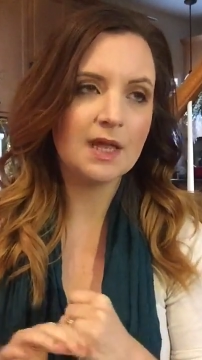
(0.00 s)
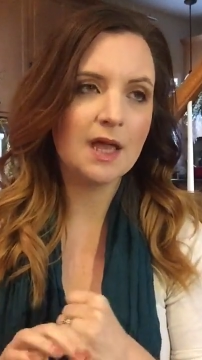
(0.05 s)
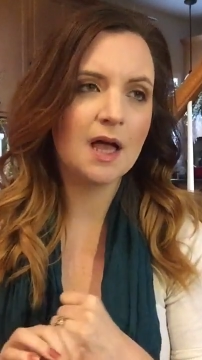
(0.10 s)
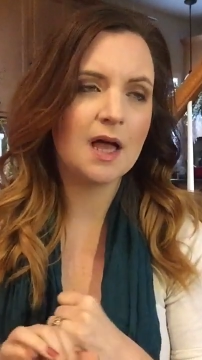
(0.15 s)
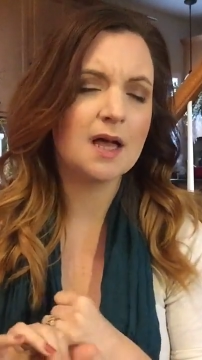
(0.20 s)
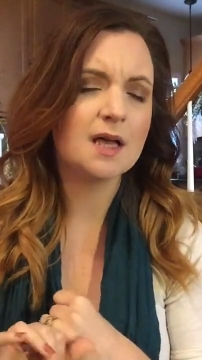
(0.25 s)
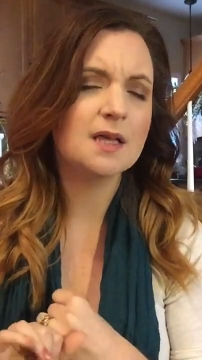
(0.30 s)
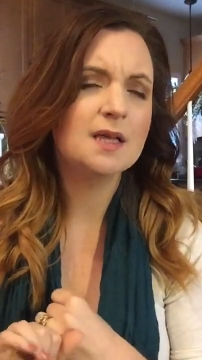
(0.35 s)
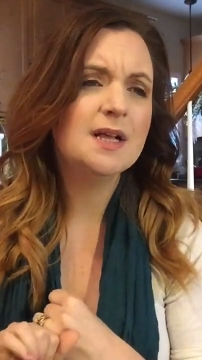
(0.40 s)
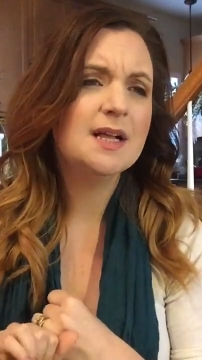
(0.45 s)

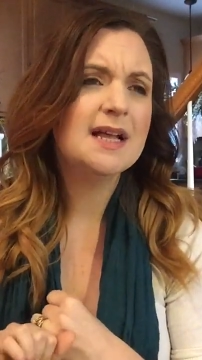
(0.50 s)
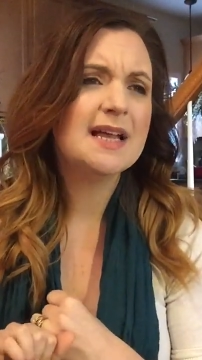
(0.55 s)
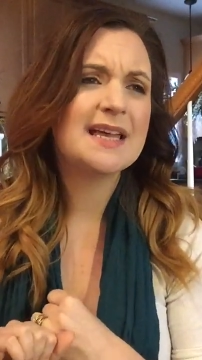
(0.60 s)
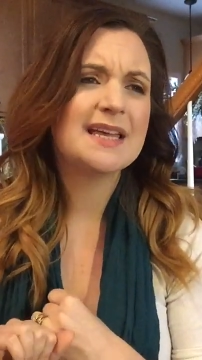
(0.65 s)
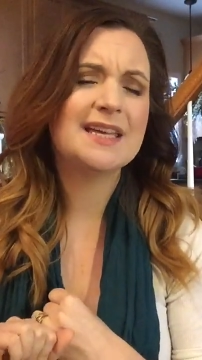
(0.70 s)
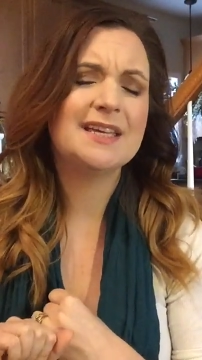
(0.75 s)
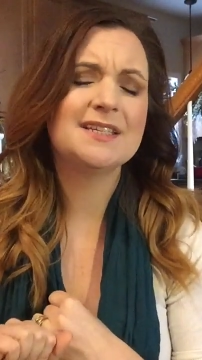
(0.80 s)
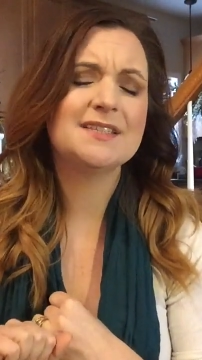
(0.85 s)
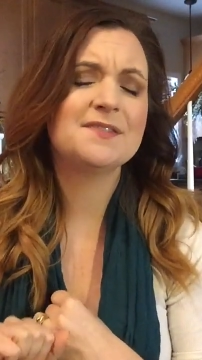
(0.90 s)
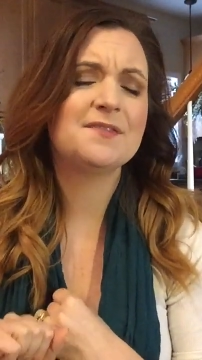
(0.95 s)
Uh,
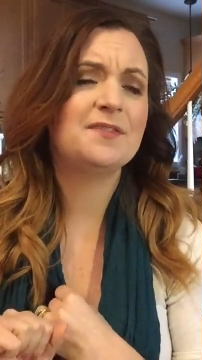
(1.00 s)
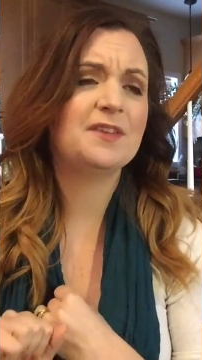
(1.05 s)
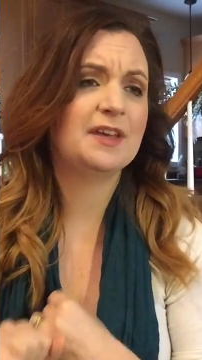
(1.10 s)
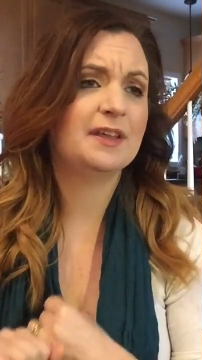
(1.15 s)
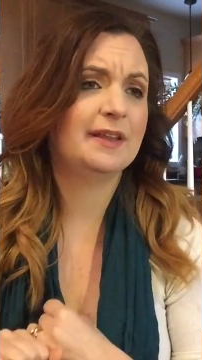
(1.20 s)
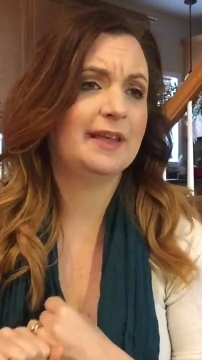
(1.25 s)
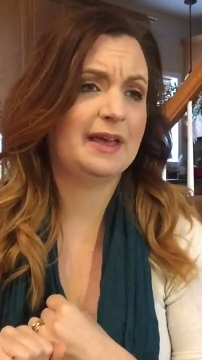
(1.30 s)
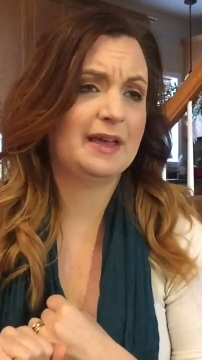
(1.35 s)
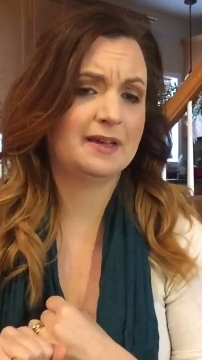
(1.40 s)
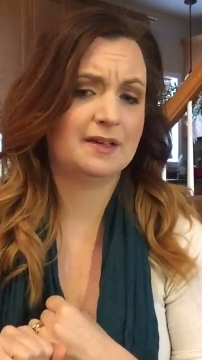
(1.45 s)
he's
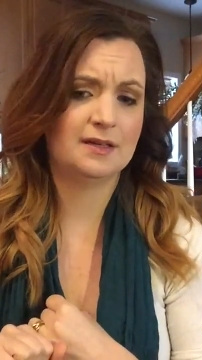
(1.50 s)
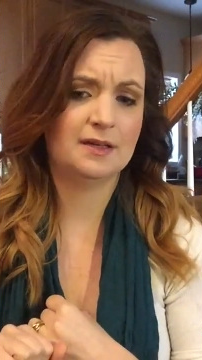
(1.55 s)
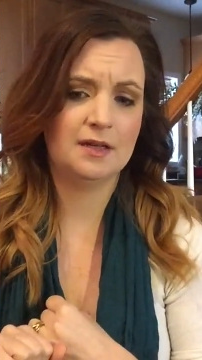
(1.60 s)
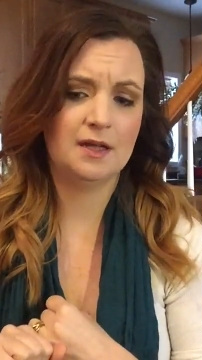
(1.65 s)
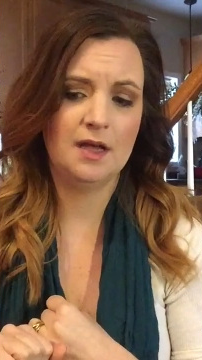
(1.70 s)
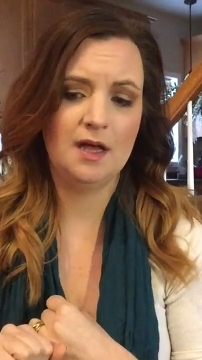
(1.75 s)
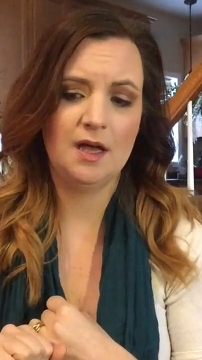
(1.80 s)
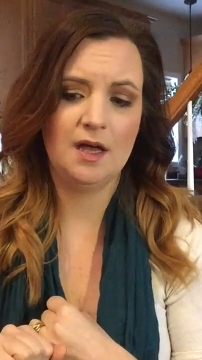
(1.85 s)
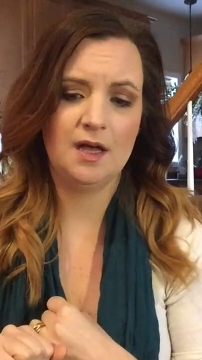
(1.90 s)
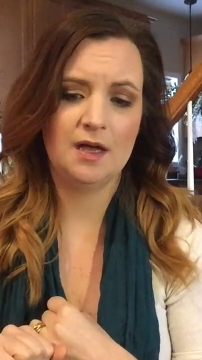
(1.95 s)
feeling
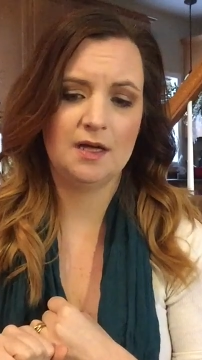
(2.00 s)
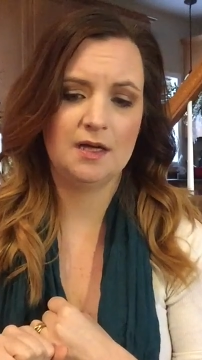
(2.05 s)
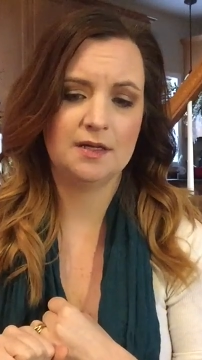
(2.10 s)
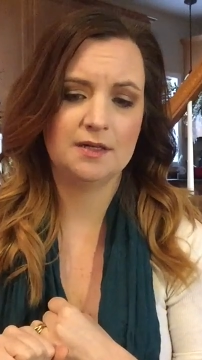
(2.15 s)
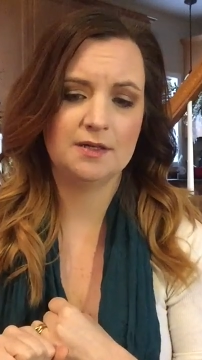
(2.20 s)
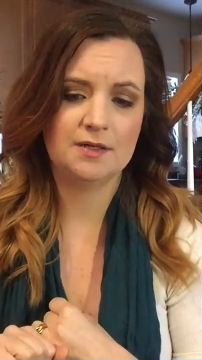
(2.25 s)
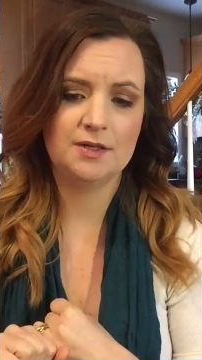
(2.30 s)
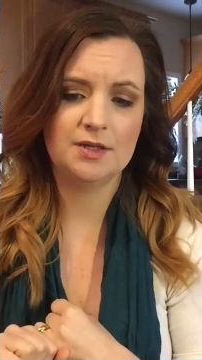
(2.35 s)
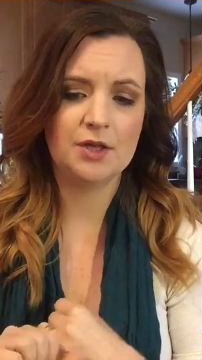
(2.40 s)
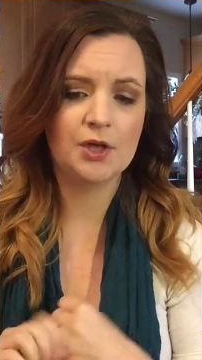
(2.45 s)

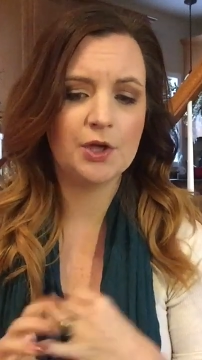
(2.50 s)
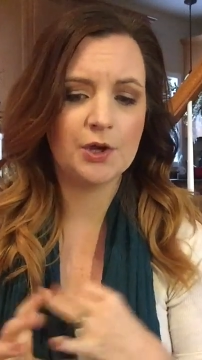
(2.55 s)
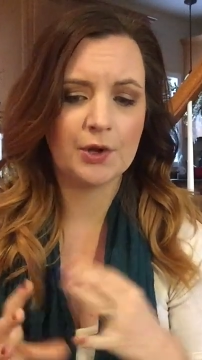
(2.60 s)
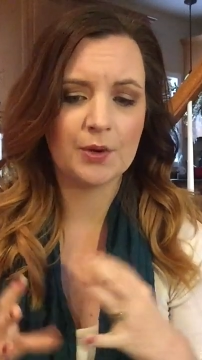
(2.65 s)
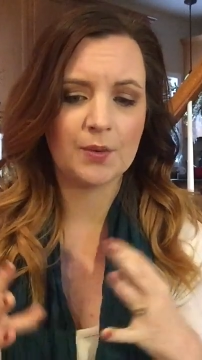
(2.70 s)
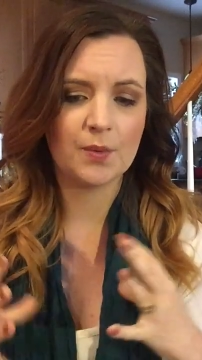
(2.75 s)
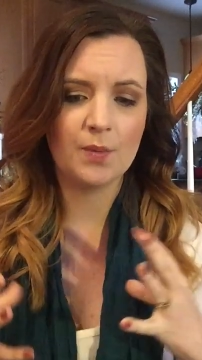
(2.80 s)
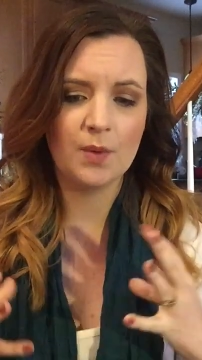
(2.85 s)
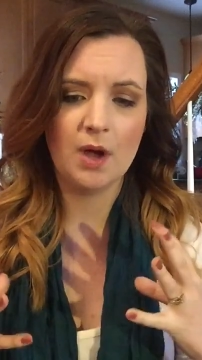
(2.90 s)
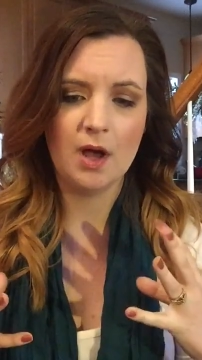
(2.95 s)
uh, you
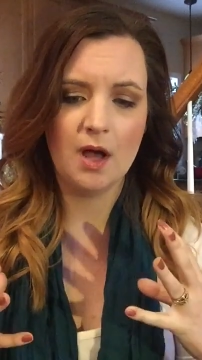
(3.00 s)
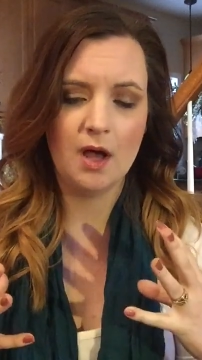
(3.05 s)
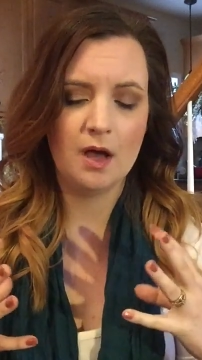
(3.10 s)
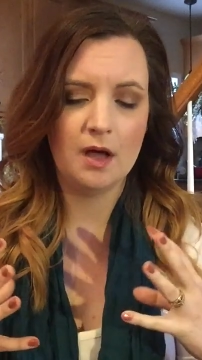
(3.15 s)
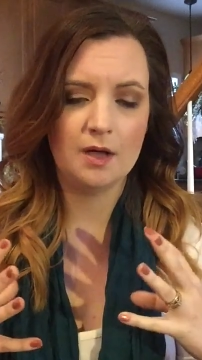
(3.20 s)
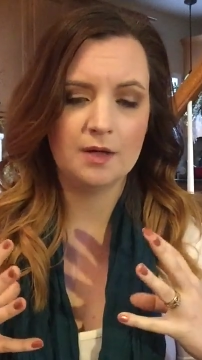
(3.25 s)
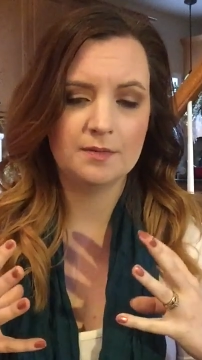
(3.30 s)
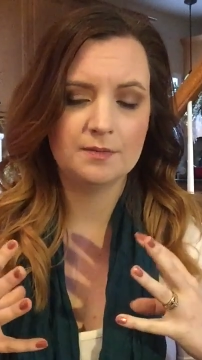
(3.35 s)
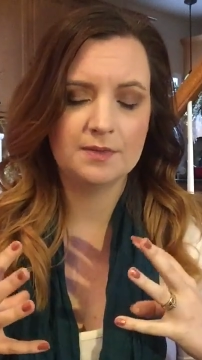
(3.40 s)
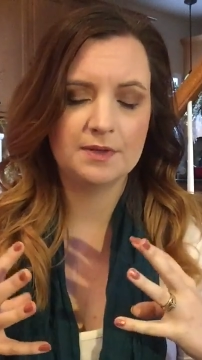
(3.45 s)
know,
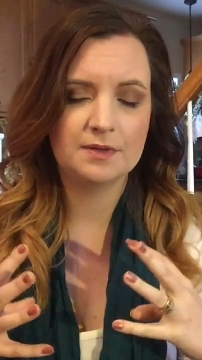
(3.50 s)
uh,